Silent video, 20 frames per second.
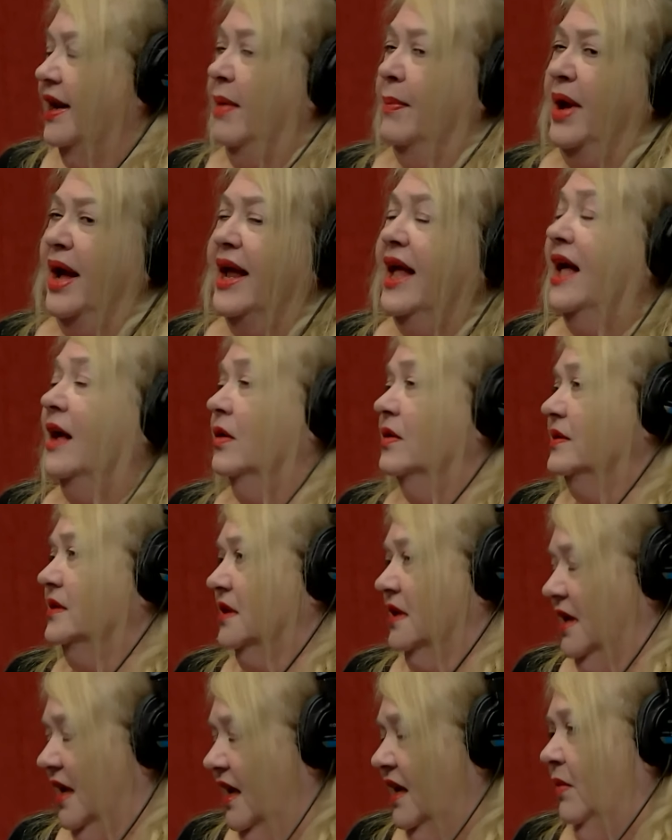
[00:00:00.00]
Now, my house
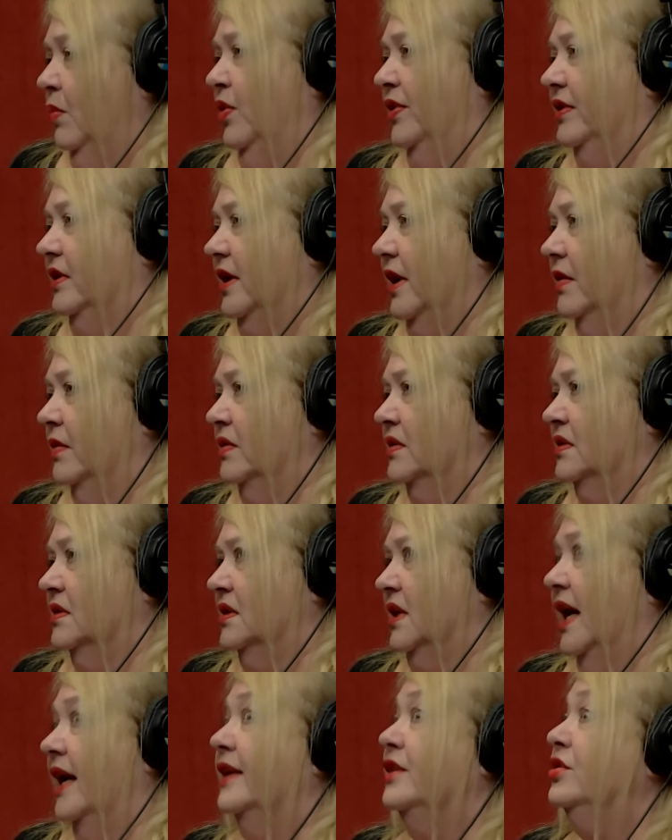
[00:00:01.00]
came with
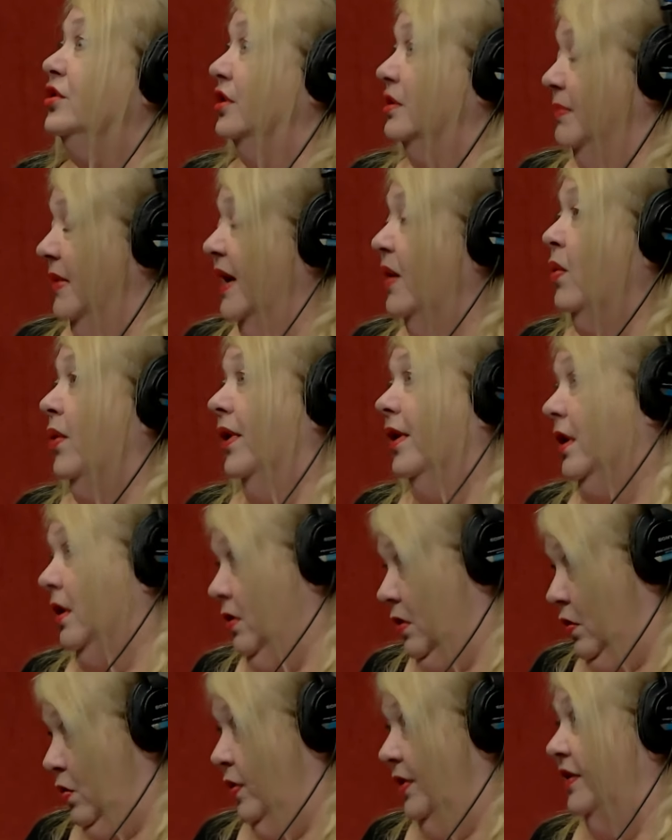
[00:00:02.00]
ghosts. I mm-hmm. took my work
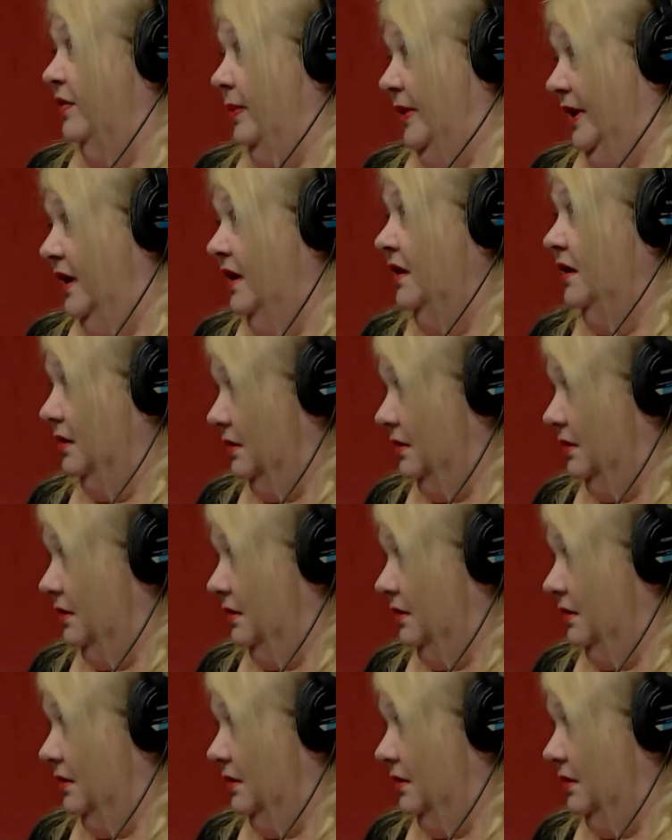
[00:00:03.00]
home with me